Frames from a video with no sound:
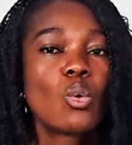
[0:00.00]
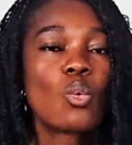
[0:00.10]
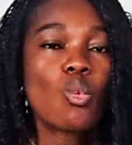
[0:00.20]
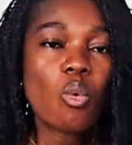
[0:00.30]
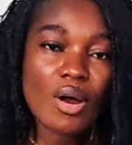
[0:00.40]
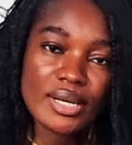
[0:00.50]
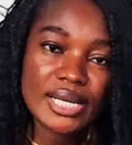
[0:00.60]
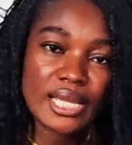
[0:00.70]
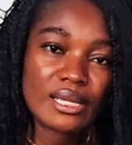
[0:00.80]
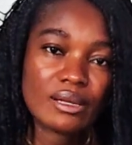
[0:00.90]
One
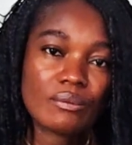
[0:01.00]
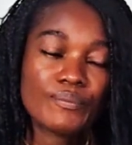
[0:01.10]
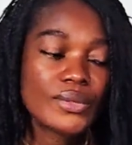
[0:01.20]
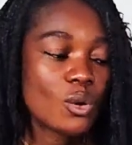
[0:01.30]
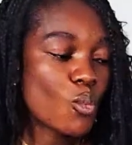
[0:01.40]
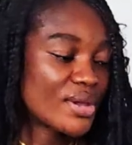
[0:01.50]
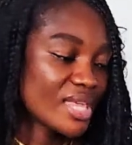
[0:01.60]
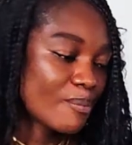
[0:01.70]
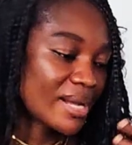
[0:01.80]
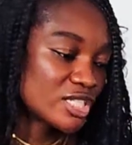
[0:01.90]
day,
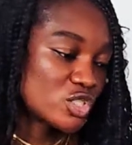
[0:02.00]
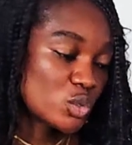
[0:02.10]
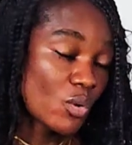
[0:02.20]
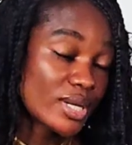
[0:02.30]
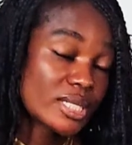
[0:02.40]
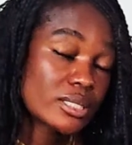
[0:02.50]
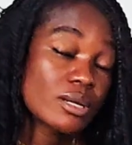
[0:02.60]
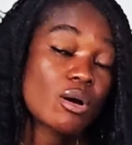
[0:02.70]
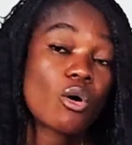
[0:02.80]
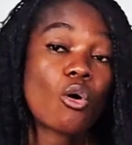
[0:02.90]
whether by
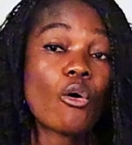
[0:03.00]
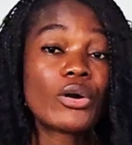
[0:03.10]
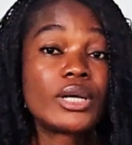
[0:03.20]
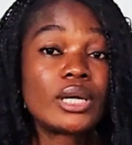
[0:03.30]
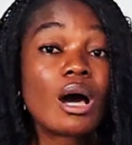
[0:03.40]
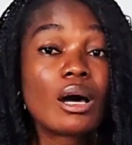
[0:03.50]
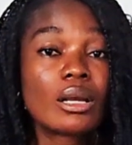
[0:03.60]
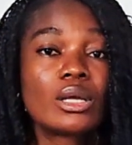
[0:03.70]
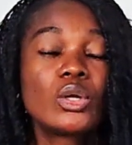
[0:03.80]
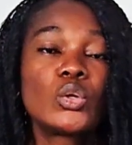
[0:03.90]
choice or
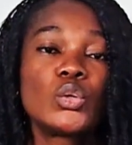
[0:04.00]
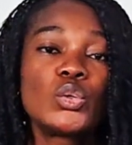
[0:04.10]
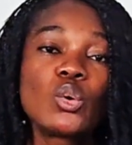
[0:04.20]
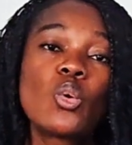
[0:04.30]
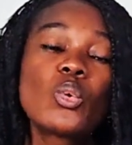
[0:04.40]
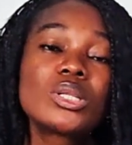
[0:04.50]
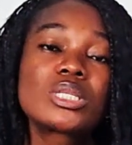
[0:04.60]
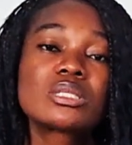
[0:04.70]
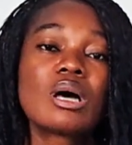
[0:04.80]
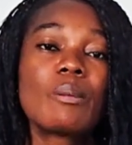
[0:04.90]
not, you will
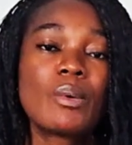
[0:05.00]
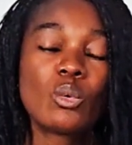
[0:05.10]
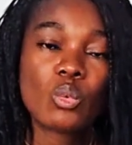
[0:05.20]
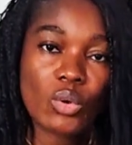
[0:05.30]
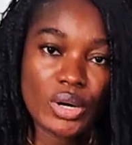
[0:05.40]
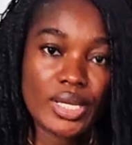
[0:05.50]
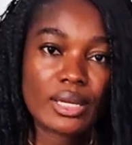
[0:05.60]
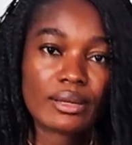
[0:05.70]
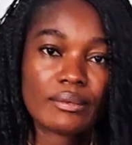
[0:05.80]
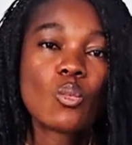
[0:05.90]
stop
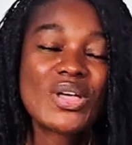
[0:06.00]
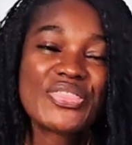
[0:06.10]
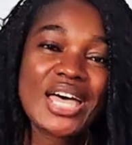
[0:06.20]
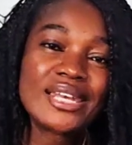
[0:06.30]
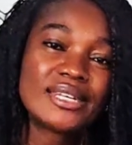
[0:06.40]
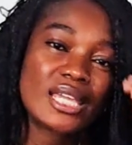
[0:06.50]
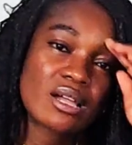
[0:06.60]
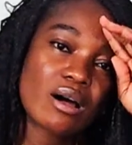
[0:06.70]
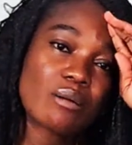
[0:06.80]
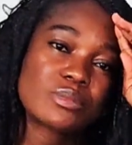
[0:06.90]
working. When that day
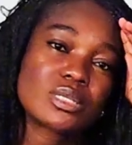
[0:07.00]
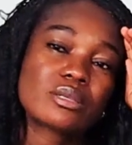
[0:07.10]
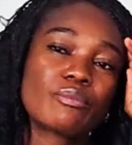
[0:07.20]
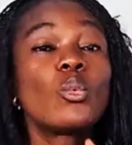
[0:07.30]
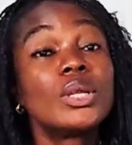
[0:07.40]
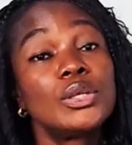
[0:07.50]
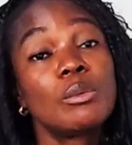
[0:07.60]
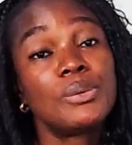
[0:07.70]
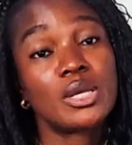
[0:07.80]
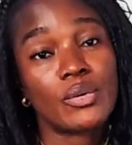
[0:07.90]
comes, will you
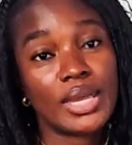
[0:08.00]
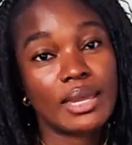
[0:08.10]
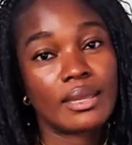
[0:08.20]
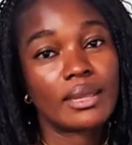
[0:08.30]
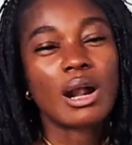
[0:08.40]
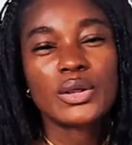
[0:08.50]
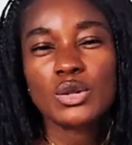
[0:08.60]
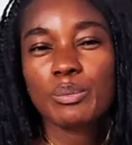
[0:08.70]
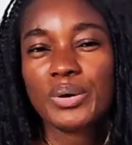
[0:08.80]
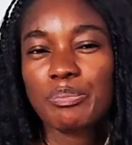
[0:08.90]
be okay? Are
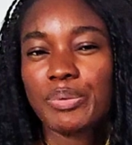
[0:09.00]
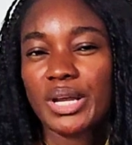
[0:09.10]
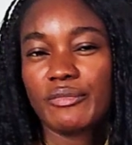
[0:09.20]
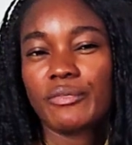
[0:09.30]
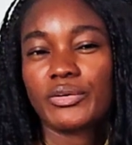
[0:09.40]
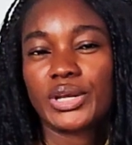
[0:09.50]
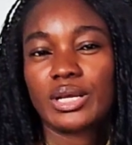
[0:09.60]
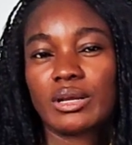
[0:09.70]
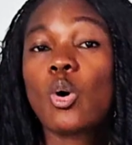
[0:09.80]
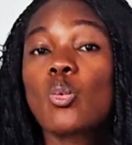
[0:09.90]
you prepared for it?
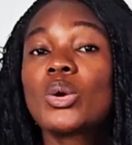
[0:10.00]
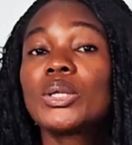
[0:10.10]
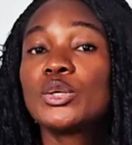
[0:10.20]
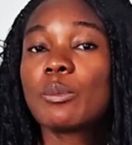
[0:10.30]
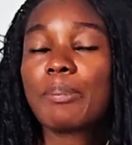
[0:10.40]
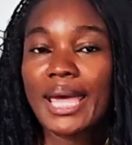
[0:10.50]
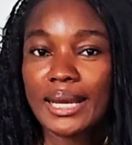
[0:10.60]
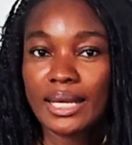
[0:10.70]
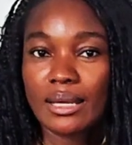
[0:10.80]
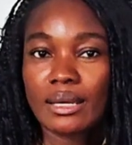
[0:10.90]
Or will you
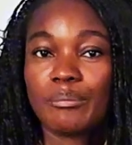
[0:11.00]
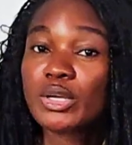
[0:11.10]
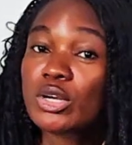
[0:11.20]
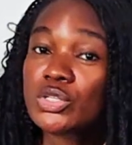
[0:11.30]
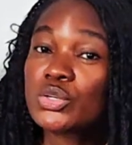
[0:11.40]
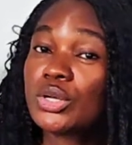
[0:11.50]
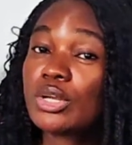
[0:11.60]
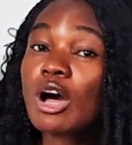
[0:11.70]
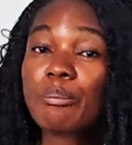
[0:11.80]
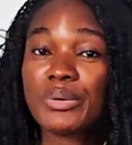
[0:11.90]
panic because you're
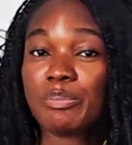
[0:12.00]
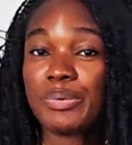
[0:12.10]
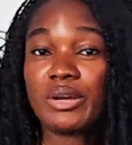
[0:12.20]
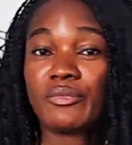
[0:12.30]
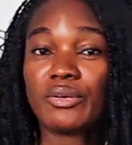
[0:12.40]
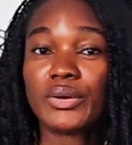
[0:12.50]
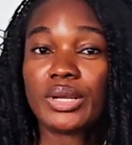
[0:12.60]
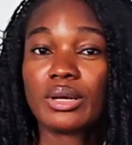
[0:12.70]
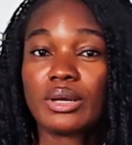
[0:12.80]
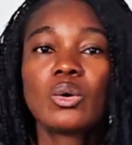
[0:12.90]
not prepared for
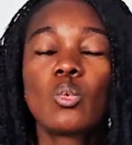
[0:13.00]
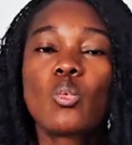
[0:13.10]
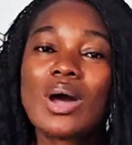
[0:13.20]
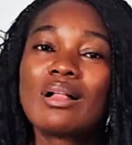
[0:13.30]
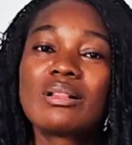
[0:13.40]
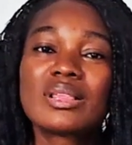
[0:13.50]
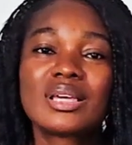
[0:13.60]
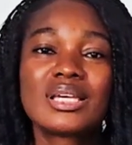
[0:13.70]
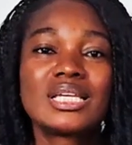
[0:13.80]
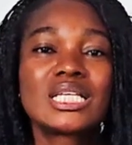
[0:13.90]
it? Wealth
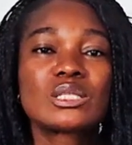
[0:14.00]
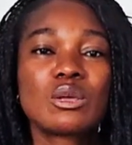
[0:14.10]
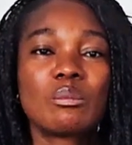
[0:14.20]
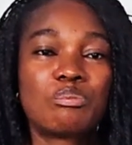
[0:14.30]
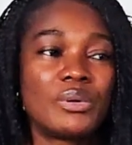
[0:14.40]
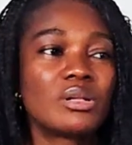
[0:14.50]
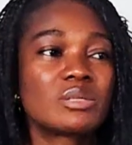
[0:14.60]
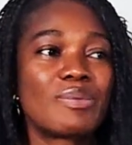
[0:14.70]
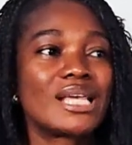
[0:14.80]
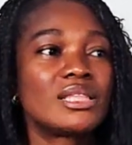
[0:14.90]
is not
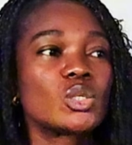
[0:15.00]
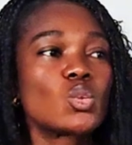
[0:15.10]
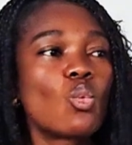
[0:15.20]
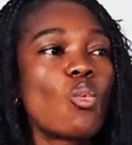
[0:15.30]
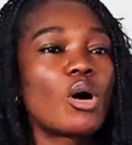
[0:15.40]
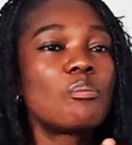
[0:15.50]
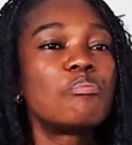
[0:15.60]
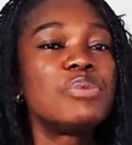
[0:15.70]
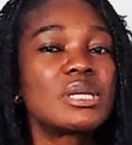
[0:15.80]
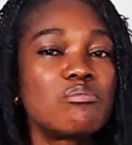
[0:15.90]
built by this one
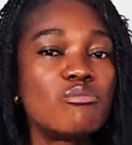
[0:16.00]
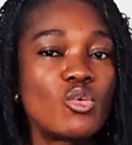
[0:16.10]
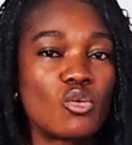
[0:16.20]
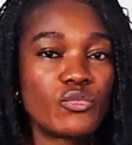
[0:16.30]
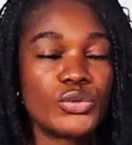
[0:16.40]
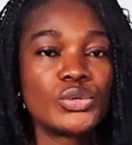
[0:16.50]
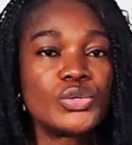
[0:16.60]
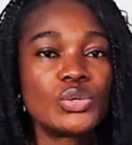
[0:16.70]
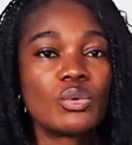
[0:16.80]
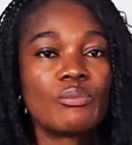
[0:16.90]
big move you
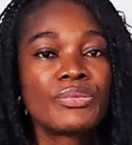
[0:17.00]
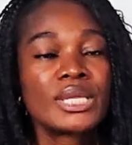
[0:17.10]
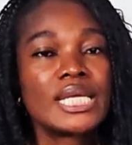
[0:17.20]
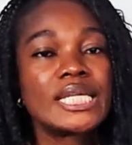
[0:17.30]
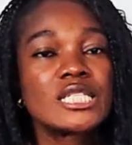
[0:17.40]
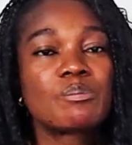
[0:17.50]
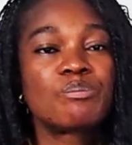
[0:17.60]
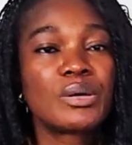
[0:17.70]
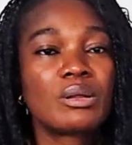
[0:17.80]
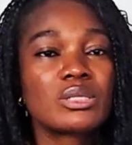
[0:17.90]
do. It is
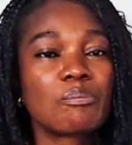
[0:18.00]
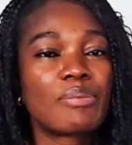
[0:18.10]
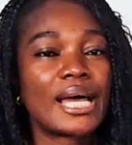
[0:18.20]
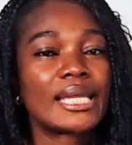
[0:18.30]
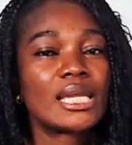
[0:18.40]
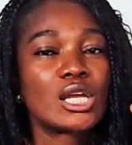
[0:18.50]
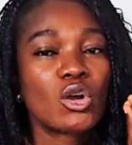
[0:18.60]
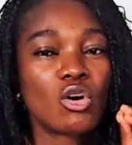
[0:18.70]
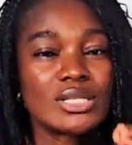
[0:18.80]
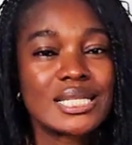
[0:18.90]
built by
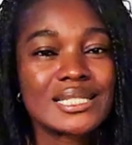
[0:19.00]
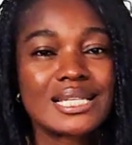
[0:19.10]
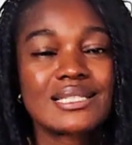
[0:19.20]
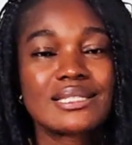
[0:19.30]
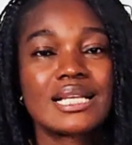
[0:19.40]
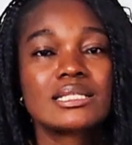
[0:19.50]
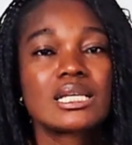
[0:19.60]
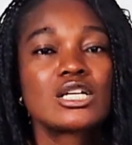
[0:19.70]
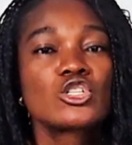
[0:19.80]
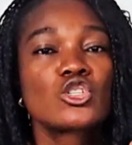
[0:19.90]
consistent
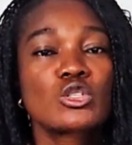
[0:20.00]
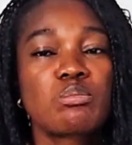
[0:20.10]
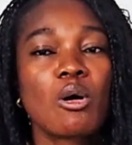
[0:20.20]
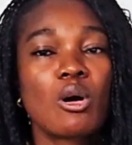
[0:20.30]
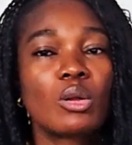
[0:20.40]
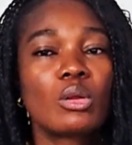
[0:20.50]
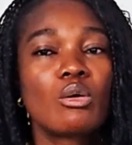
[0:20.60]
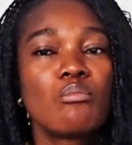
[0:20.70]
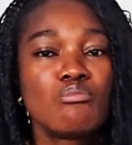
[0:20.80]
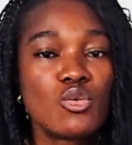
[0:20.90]

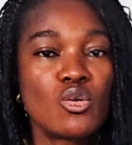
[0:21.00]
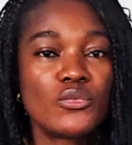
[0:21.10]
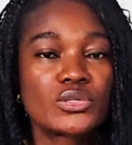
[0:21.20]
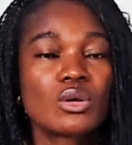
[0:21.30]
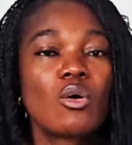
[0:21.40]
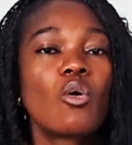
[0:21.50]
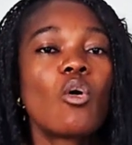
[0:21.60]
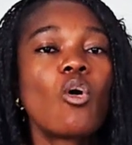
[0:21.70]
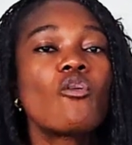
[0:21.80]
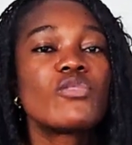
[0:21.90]
small moves
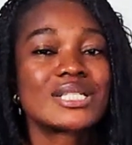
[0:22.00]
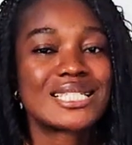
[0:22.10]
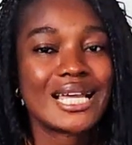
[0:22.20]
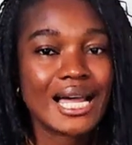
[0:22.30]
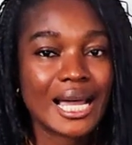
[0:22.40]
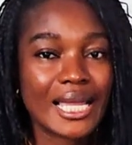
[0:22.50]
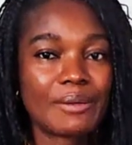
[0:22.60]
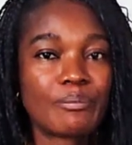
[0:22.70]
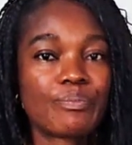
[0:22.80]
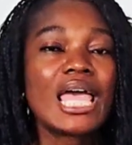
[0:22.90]
over
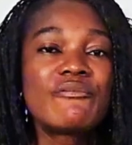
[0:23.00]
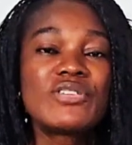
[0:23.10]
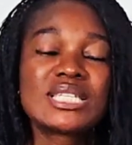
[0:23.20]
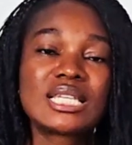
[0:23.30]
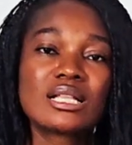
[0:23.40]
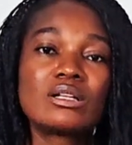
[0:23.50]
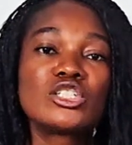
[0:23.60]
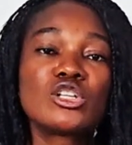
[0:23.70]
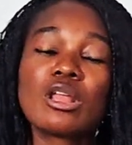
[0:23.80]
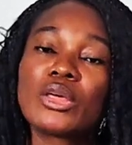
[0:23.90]
time. Every single
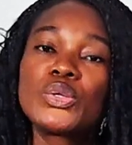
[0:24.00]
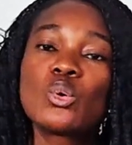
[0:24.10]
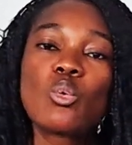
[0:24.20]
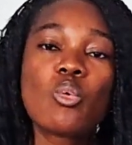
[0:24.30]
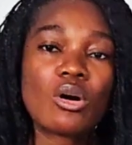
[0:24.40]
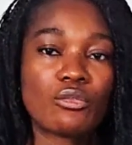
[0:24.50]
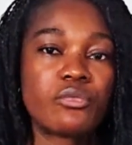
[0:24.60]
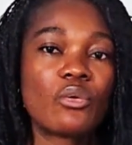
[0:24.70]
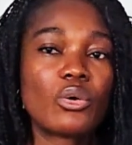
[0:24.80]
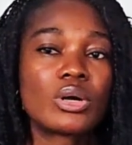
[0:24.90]
dollar you work
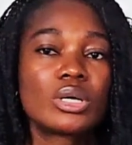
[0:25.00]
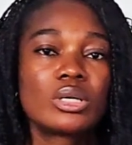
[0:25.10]
for,